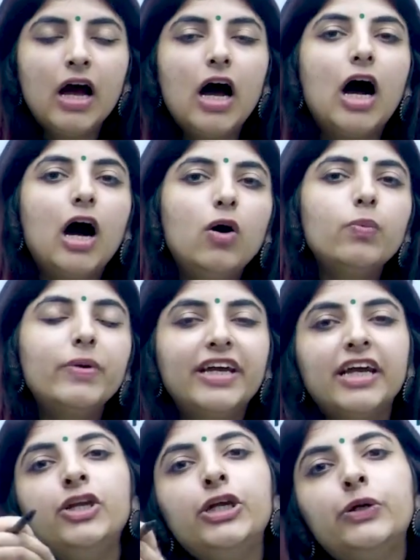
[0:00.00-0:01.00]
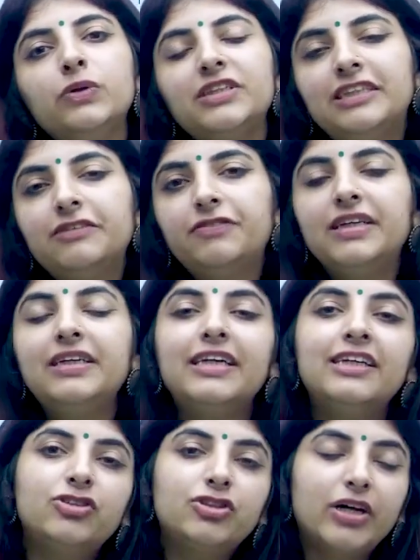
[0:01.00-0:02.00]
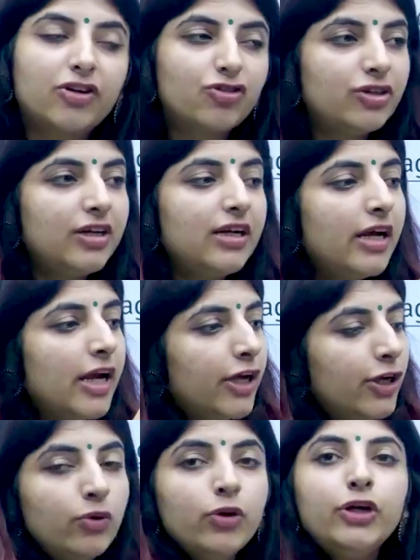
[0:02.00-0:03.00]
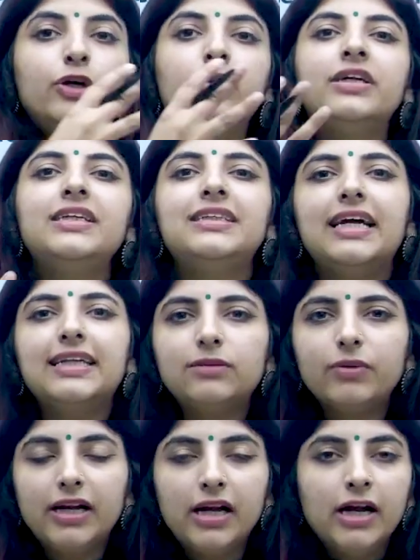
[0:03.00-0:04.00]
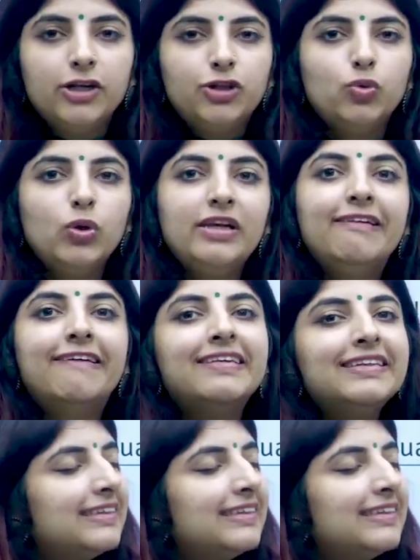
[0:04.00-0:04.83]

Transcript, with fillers: how we can use different instructional, you know, units as well to learn